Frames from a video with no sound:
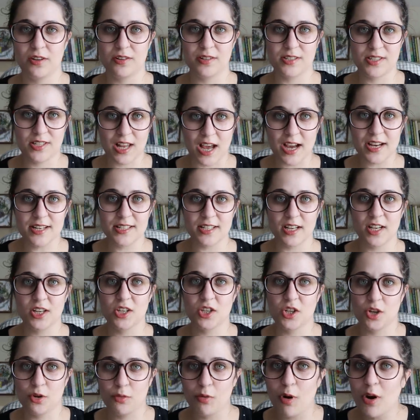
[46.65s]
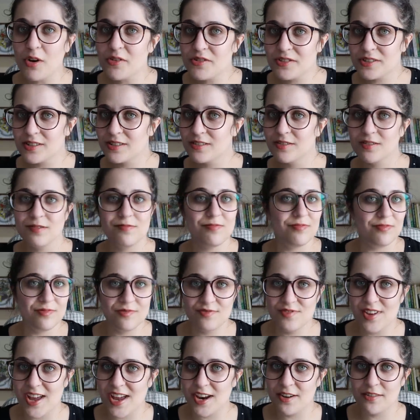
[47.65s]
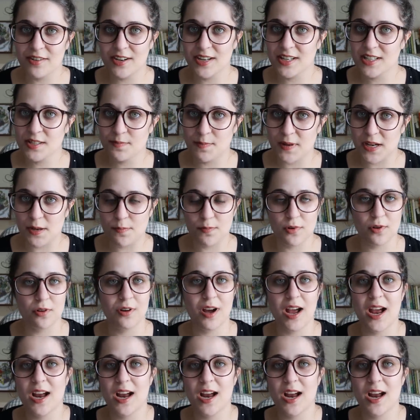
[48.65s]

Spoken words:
cite and quote various people,